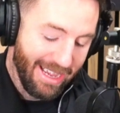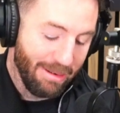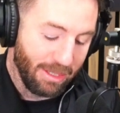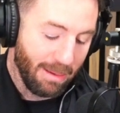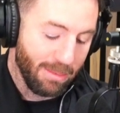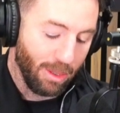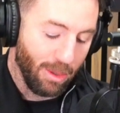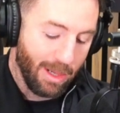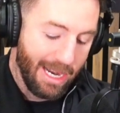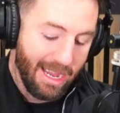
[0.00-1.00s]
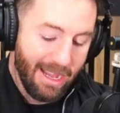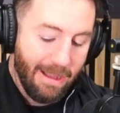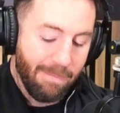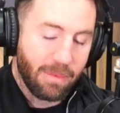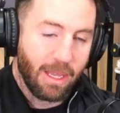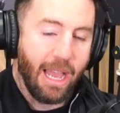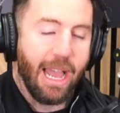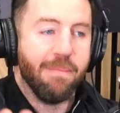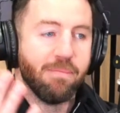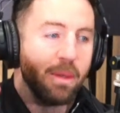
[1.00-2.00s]
it was some tour, wasn't
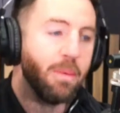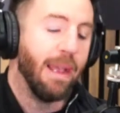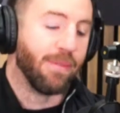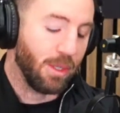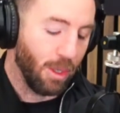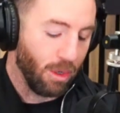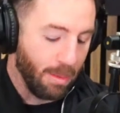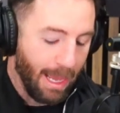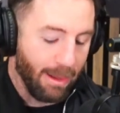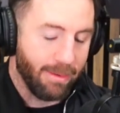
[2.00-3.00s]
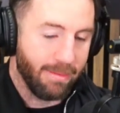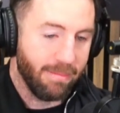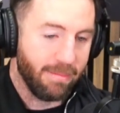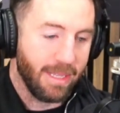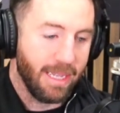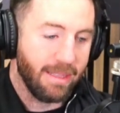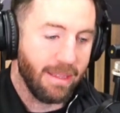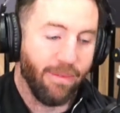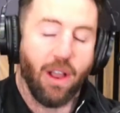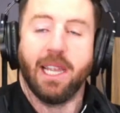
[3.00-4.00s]
it? We have to talk about the
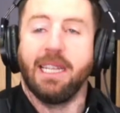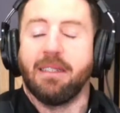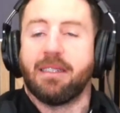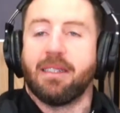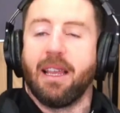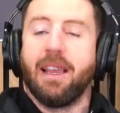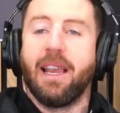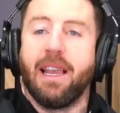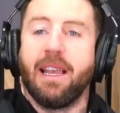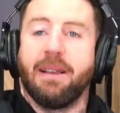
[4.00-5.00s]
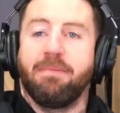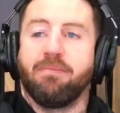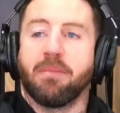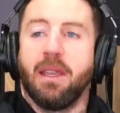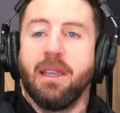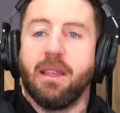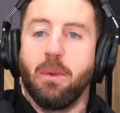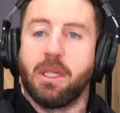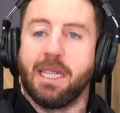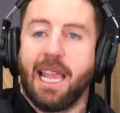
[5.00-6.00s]
fines that we
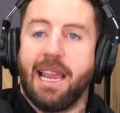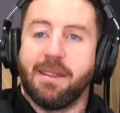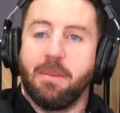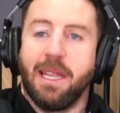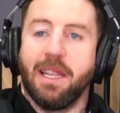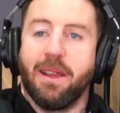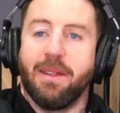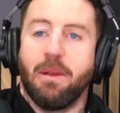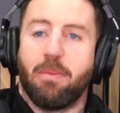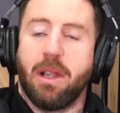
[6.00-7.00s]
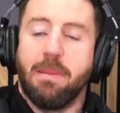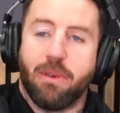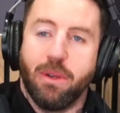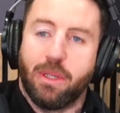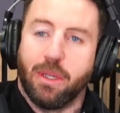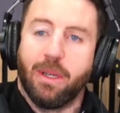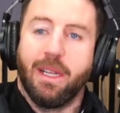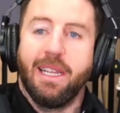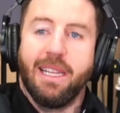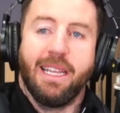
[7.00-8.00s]
used to get, didn't we? You know, they were pretty brutal.
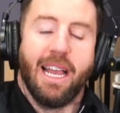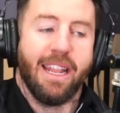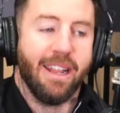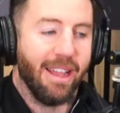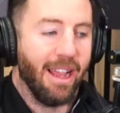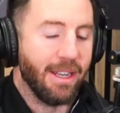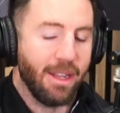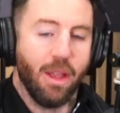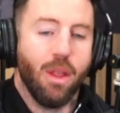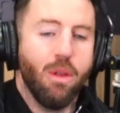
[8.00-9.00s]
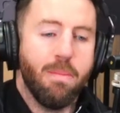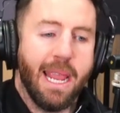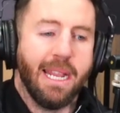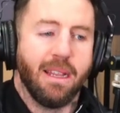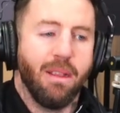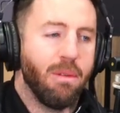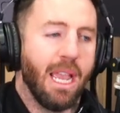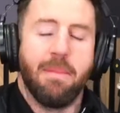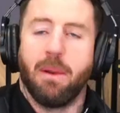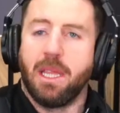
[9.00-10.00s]
I don't know who
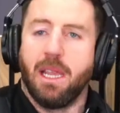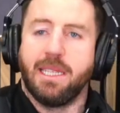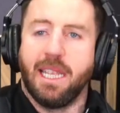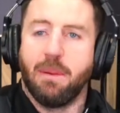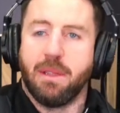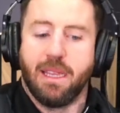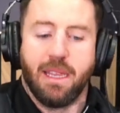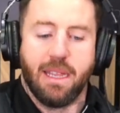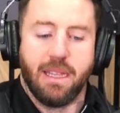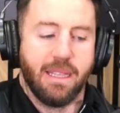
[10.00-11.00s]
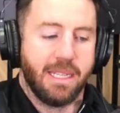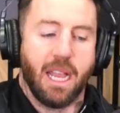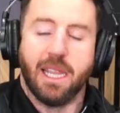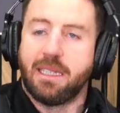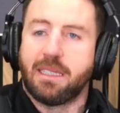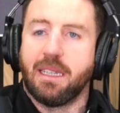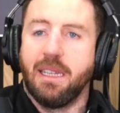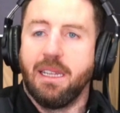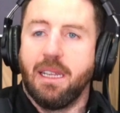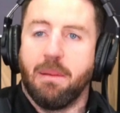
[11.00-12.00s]
came up with the idea with the dice.
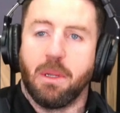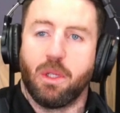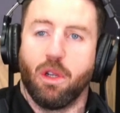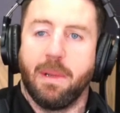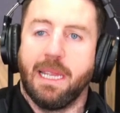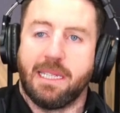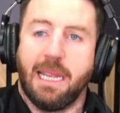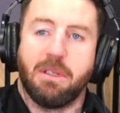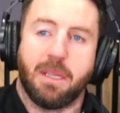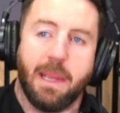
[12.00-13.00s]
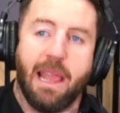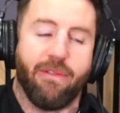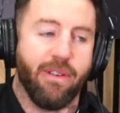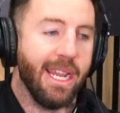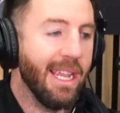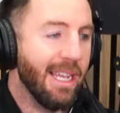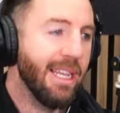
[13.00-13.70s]
I'm not sure, but it seems to be every